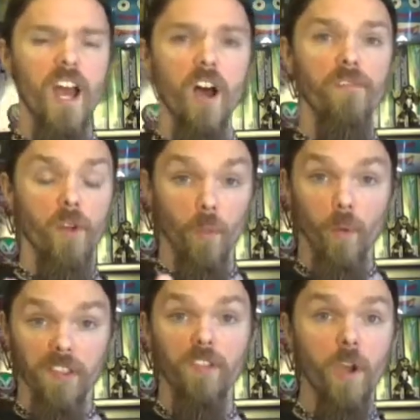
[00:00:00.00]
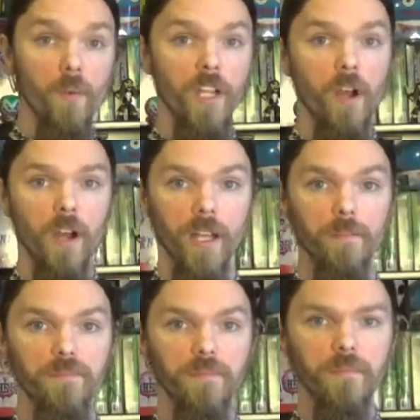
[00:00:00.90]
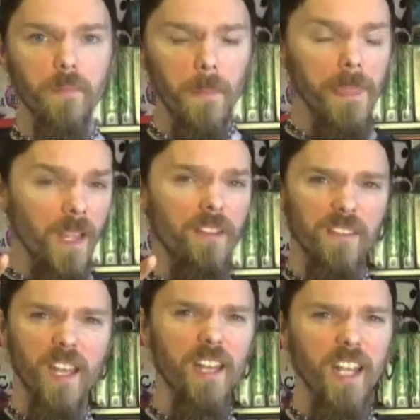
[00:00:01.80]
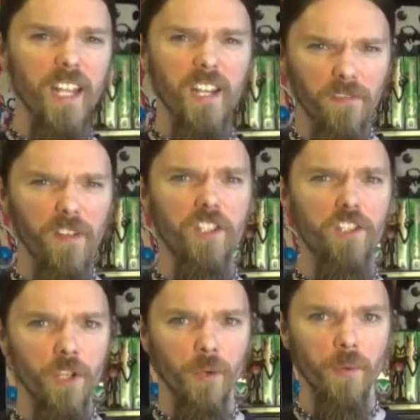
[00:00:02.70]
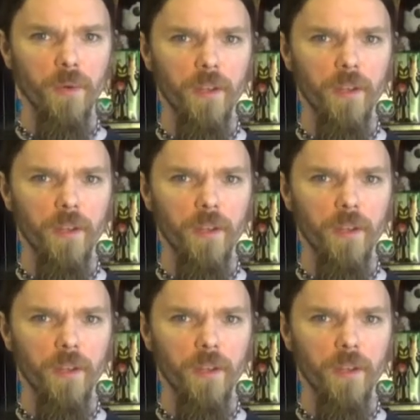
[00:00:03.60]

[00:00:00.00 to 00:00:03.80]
of what's going on. Because again, it affects you.